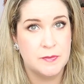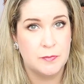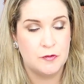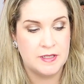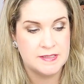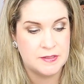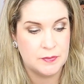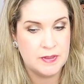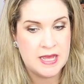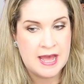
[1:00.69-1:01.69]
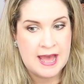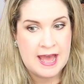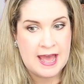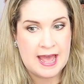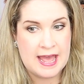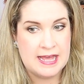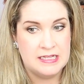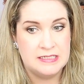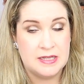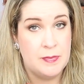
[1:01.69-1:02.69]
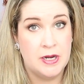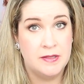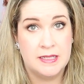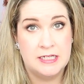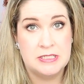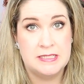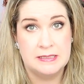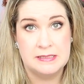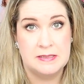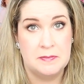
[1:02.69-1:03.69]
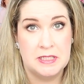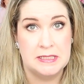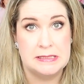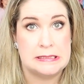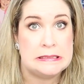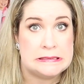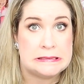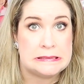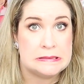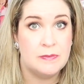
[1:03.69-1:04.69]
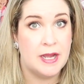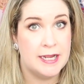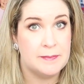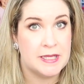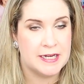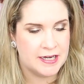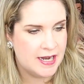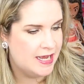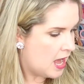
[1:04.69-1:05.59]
we're moving soon. And apparently I just didn't listen because behind me here,